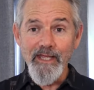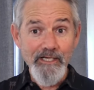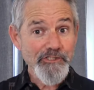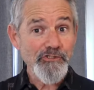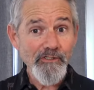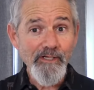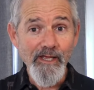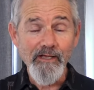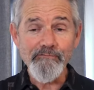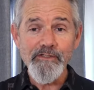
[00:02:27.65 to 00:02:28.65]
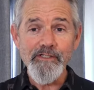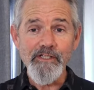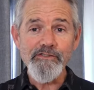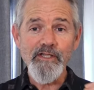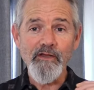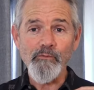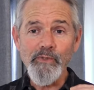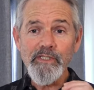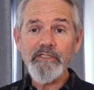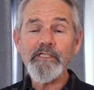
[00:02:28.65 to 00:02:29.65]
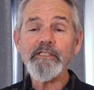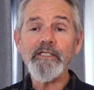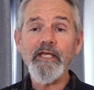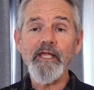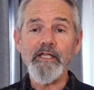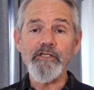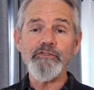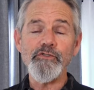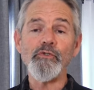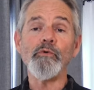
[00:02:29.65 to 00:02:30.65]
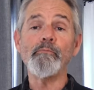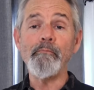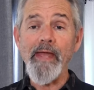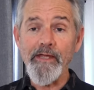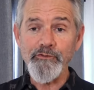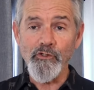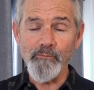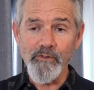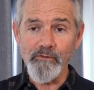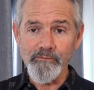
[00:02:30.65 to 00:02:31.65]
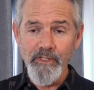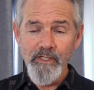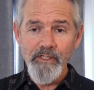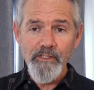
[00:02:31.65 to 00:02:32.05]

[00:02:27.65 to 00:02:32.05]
and I should have, is that we need to get into manual mode